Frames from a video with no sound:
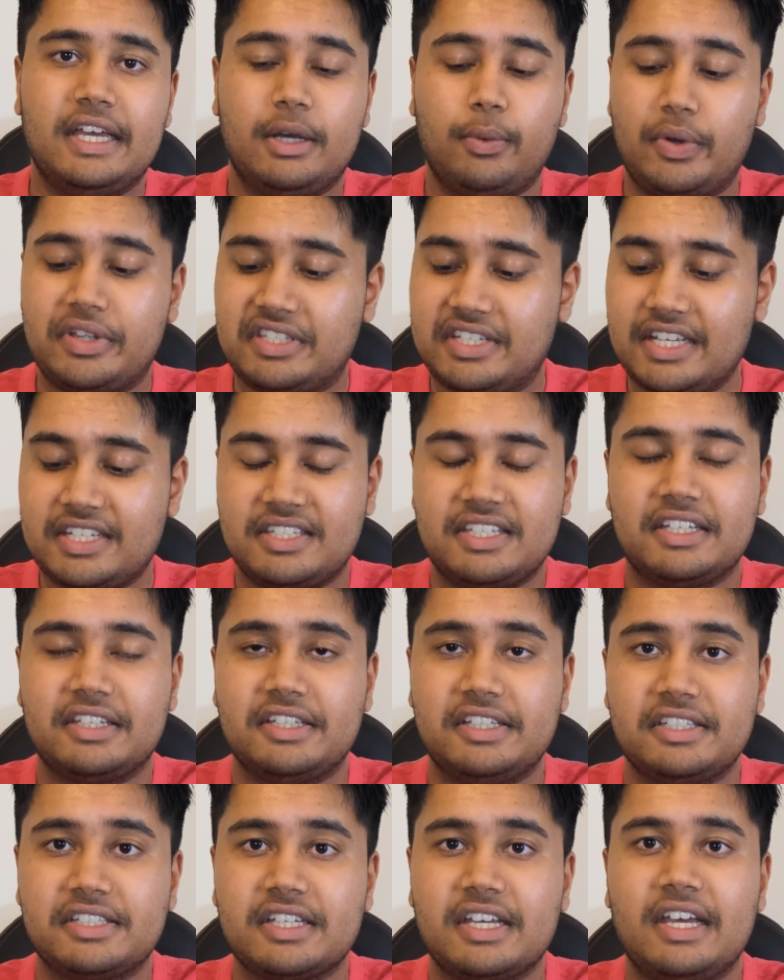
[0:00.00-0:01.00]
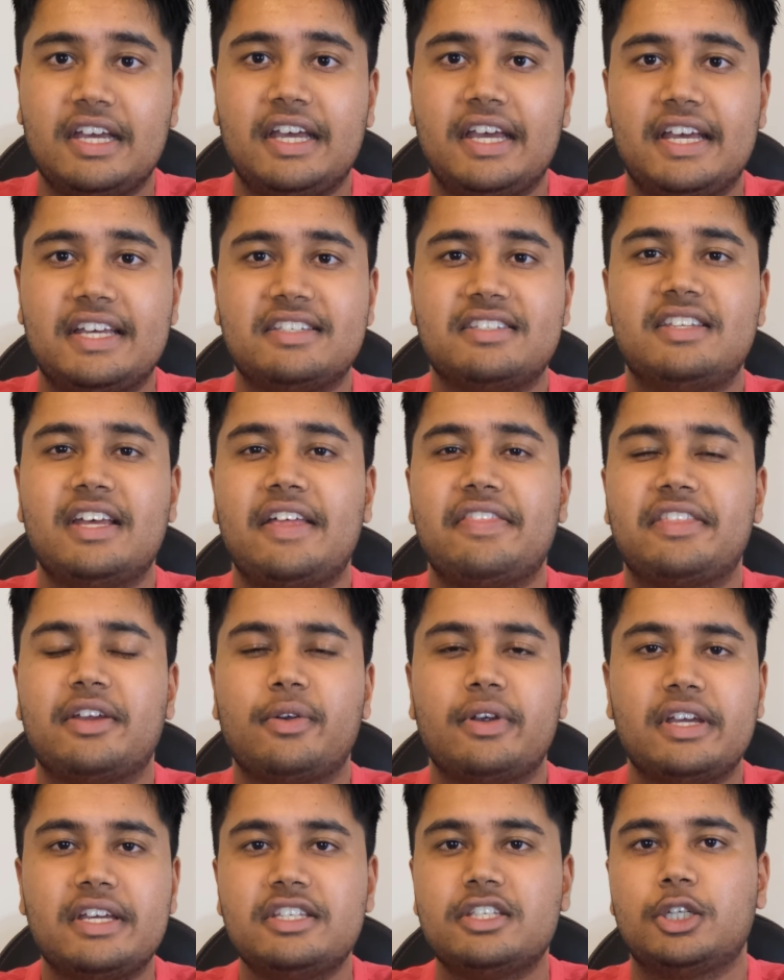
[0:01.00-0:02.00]
when testing these, is that there
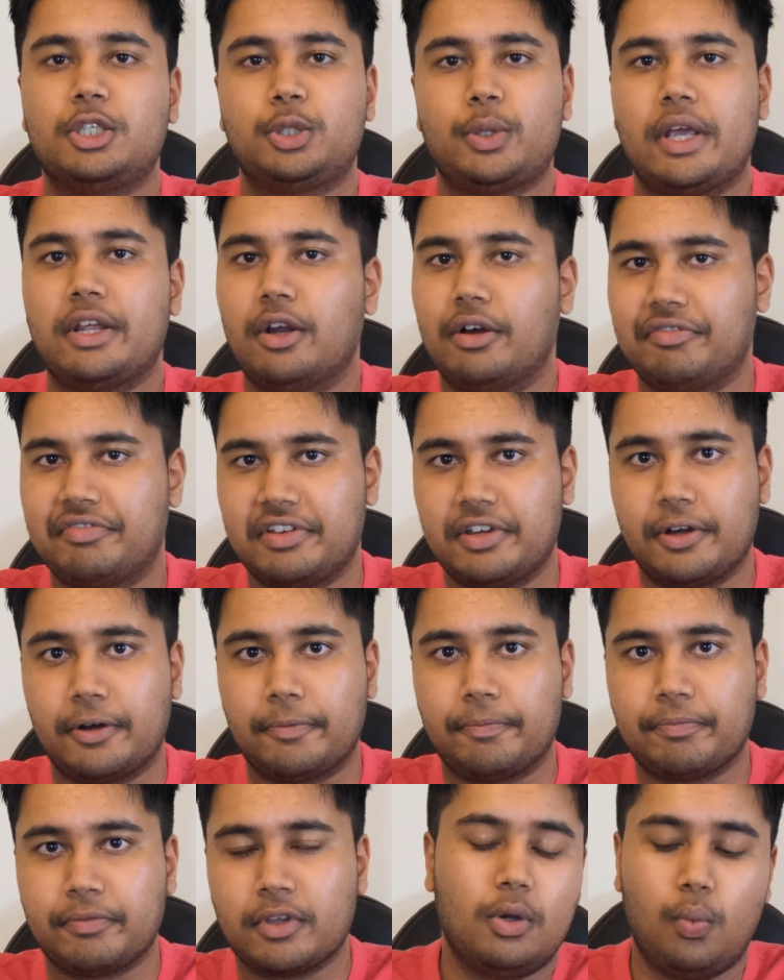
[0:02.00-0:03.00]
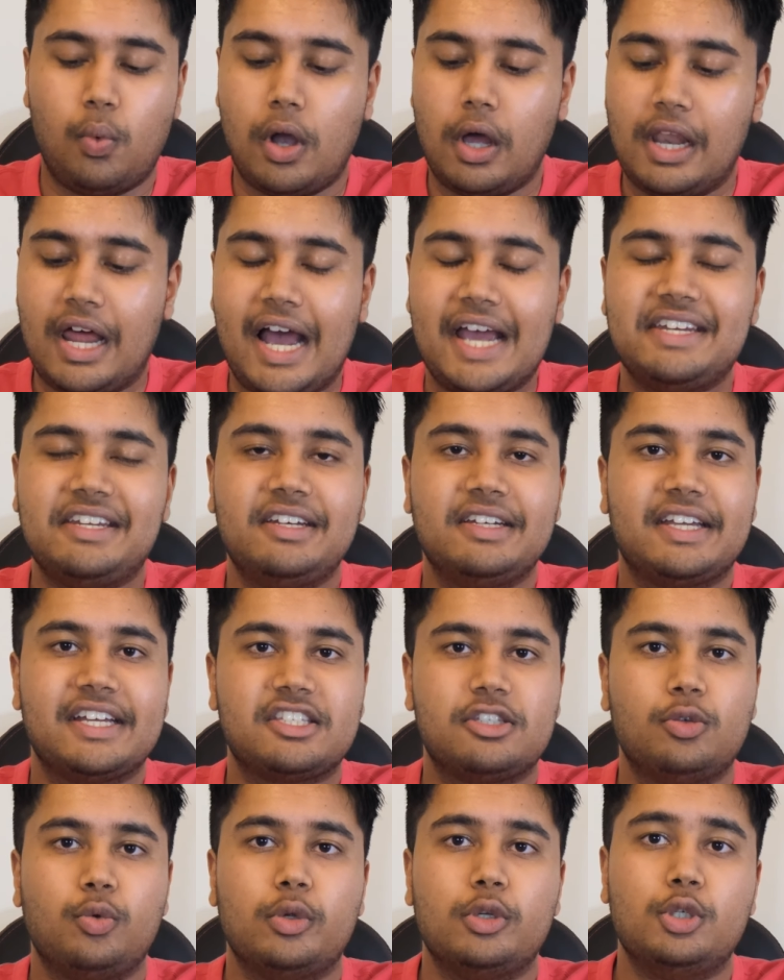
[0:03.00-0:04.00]
is a trade-off here. While I didn't get
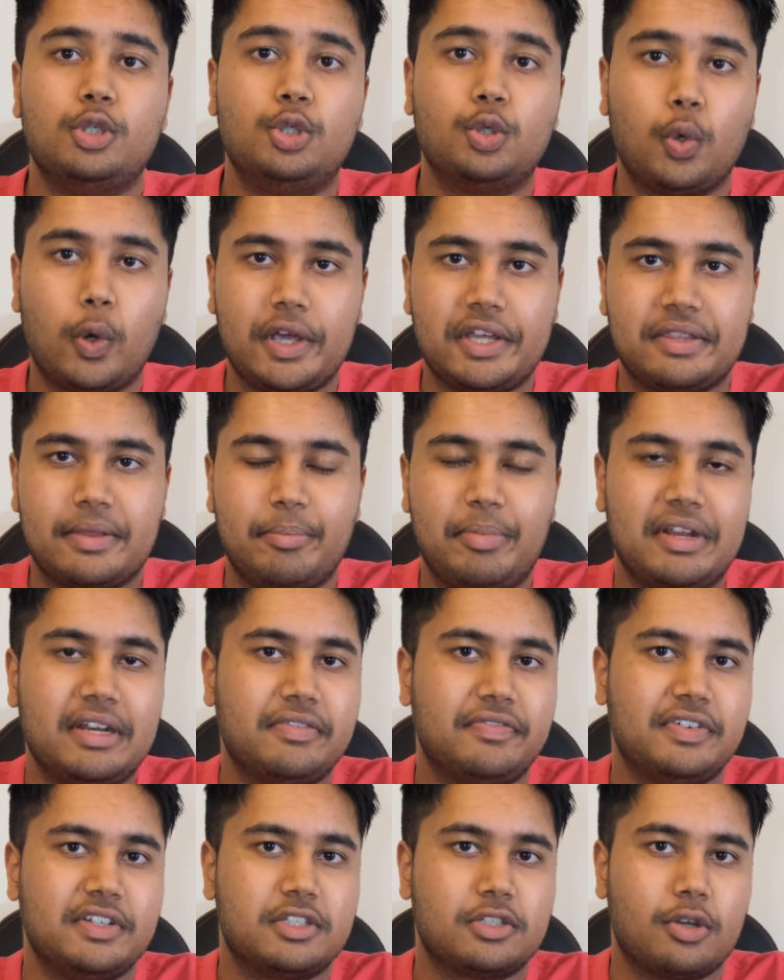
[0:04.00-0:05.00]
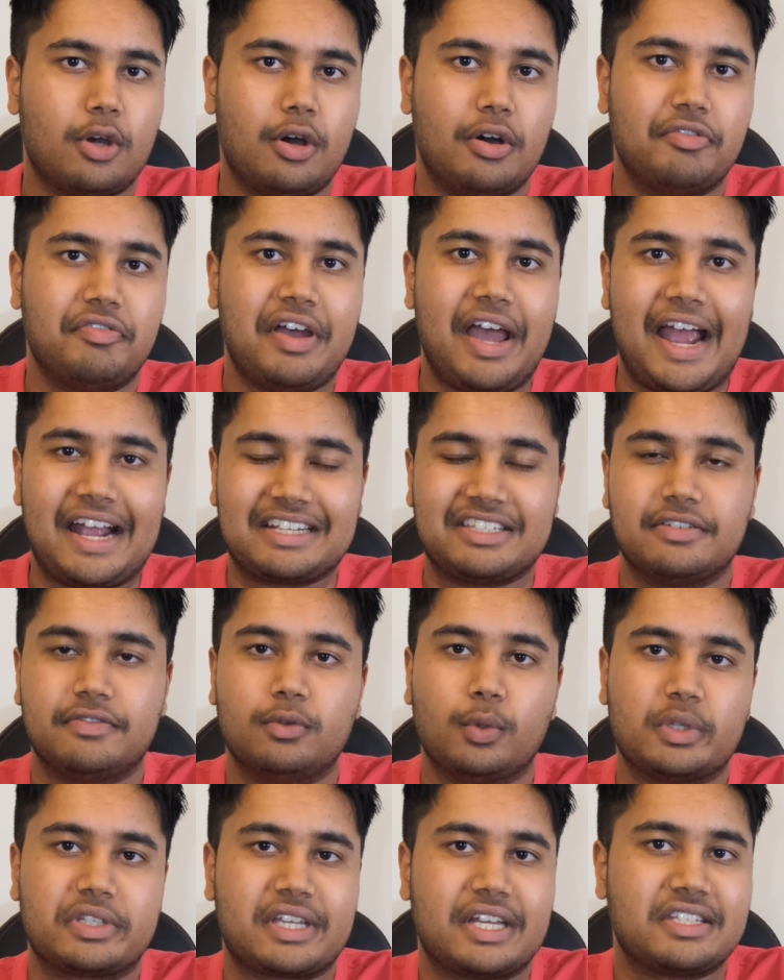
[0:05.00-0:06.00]
to enjoy the benefits of active
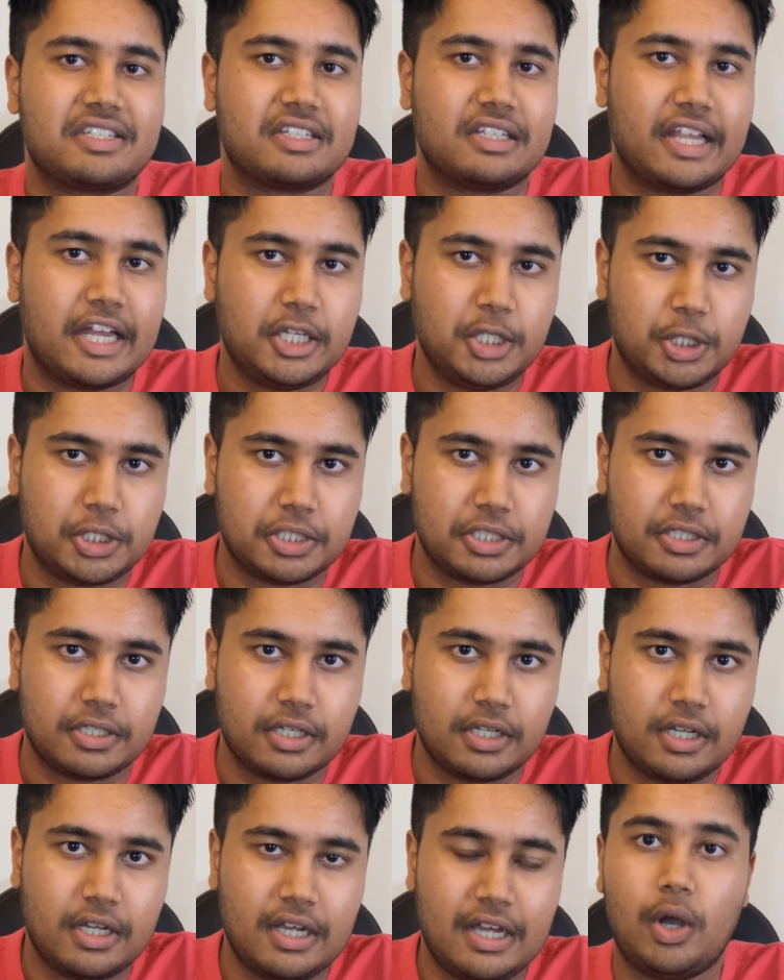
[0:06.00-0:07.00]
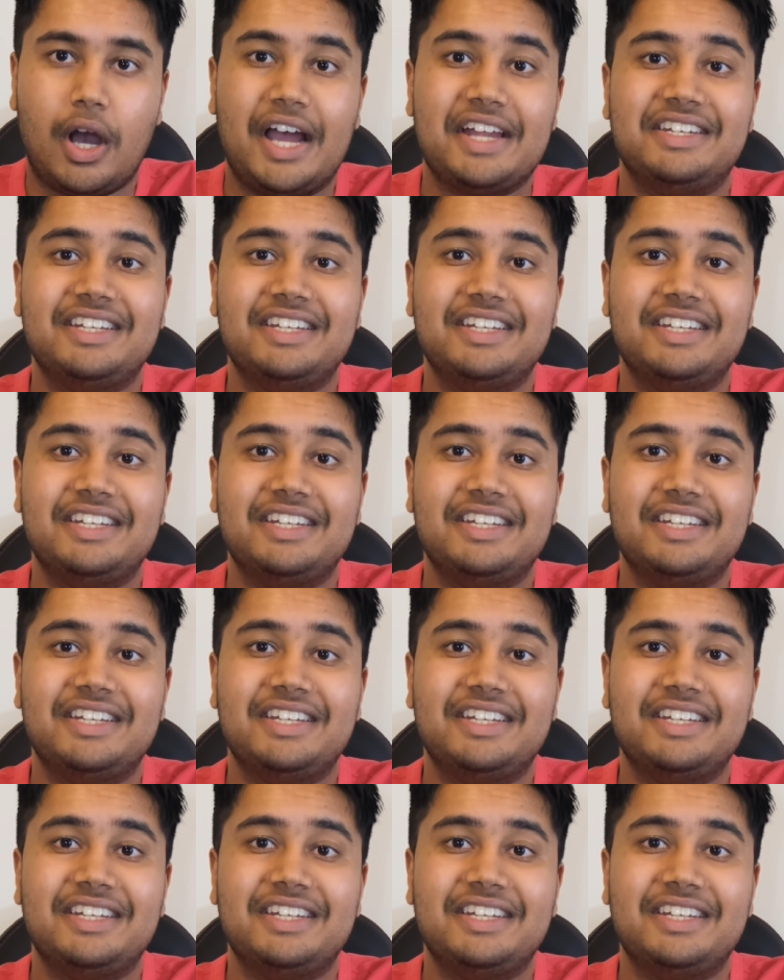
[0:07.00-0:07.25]
noise cancellation, I